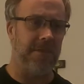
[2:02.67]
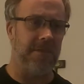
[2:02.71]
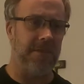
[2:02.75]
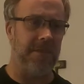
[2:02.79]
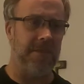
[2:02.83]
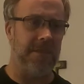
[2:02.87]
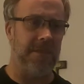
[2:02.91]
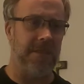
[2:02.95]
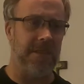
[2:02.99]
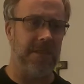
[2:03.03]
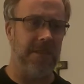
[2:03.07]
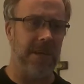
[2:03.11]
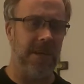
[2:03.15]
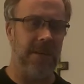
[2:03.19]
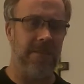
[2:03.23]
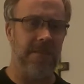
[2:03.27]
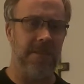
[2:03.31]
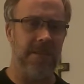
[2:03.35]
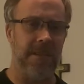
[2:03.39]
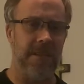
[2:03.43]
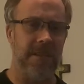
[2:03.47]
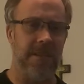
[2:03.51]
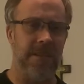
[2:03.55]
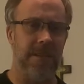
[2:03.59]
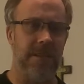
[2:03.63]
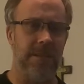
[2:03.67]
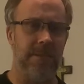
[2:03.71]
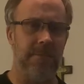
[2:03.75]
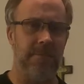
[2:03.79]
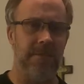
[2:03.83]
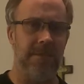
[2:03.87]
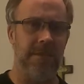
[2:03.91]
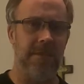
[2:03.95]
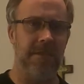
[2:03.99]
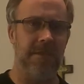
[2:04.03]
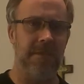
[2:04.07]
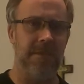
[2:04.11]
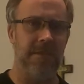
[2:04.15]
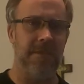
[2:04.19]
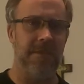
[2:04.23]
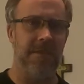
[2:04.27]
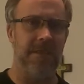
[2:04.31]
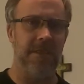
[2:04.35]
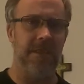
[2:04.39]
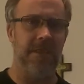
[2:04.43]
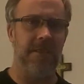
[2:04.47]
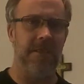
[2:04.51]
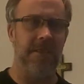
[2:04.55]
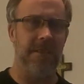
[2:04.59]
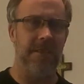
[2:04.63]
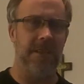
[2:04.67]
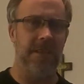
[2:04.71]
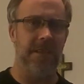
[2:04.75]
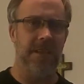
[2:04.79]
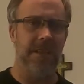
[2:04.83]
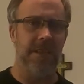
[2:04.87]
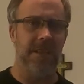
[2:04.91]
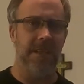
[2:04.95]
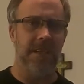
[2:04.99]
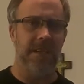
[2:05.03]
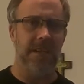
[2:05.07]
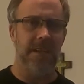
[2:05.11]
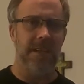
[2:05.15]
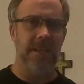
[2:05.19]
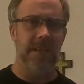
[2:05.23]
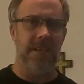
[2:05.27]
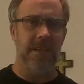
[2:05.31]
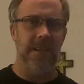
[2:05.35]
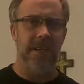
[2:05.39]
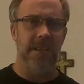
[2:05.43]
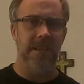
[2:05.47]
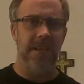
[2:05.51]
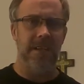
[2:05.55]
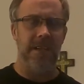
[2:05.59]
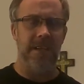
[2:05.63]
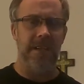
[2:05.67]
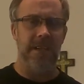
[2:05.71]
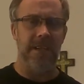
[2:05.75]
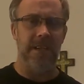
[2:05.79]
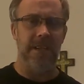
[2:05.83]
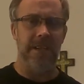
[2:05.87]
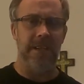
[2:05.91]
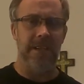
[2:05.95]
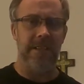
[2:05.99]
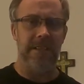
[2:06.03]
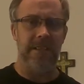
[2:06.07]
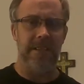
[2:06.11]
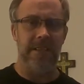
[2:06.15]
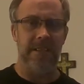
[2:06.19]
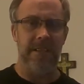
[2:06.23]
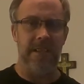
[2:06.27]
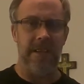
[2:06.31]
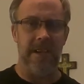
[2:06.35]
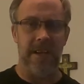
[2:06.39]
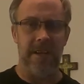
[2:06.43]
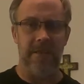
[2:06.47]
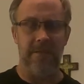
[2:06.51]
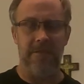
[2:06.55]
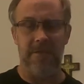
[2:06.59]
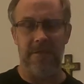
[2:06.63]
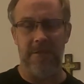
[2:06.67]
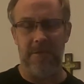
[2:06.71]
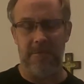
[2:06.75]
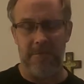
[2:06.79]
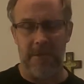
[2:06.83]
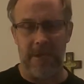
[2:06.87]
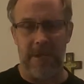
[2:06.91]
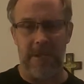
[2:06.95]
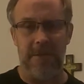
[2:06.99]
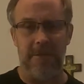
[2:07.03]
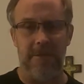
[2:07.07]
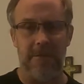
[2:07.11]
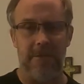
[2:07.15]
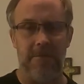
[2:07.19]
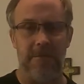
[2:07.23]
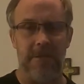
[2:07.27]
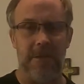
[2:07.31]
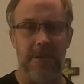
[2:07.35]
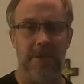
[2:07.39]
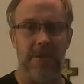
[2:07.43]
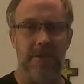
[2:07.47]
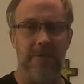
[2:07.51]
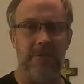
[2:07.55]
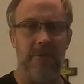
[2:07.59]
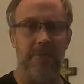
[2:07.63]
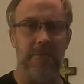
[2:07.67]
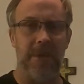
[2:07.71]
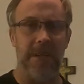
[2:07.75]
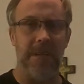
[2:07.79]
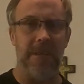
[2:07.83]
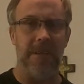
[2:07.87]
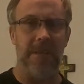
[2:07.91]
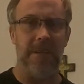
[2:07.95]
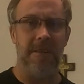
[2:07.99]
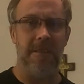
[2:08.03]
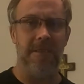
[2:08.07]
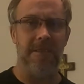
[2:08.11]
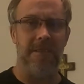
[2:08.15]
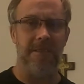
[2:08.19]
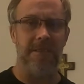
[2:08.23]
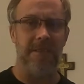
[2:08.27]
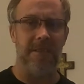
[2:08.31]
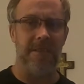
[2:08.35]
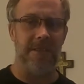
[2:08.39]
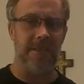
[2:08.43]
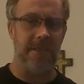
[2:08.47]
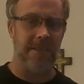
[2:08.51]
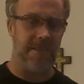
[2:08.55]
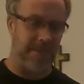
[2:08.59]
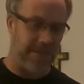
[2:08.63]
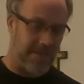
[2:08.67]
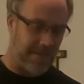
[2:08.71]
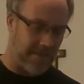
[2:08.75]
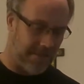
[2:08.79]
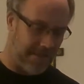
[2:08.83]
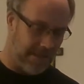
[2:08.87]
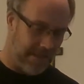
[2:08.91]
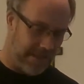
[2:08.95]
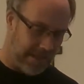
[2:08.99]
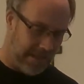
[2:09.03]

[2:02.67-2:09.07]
it the Holiday Season Center. Uh, and then they had the regular one over by the garden center. So,